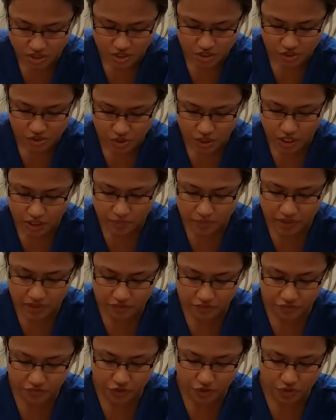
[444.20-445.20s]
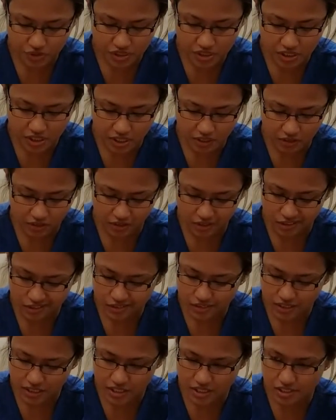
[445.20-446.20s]
So I'll be infusing it at
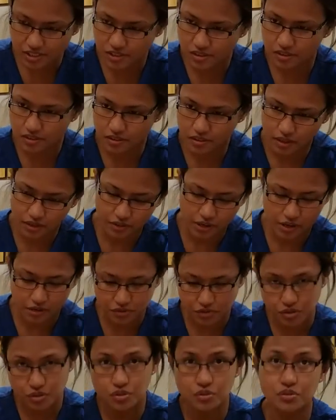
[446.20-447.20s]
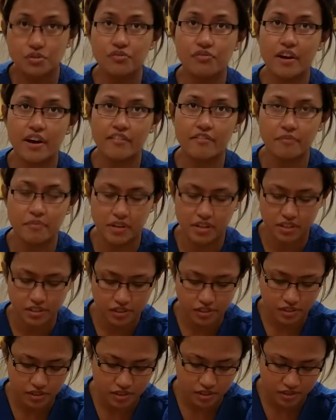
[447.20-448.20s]
least around 2 to 5
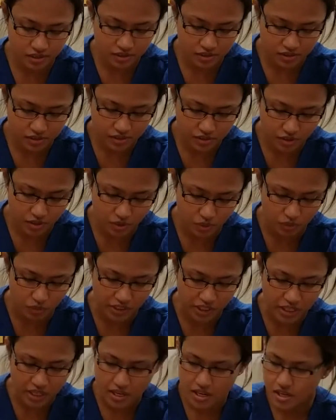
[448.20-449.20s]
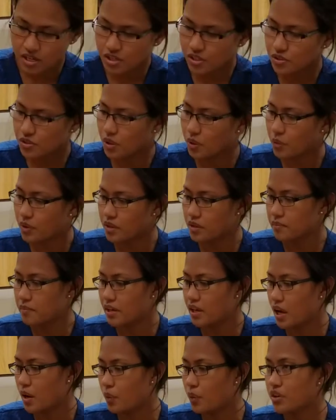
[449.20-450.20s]
minutes slowly. So I
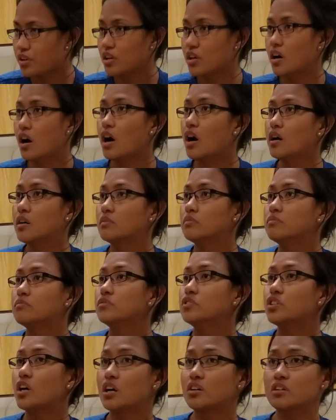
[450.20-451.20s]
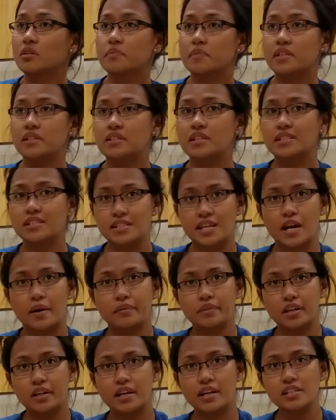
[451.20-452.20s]
wanna document the
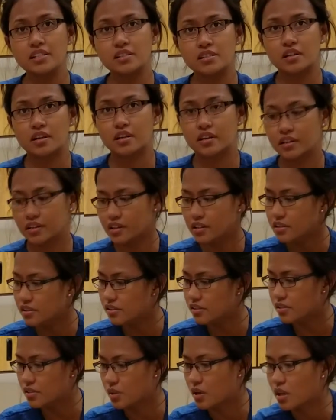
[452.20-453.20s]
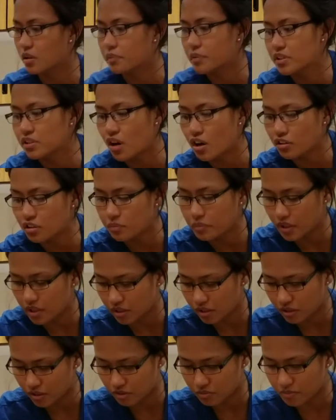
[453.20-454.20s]
time that I started. So I'll be
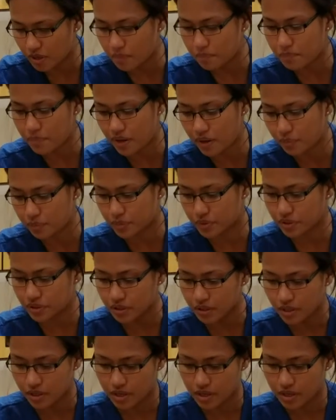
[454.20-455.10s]
documenting on my paper.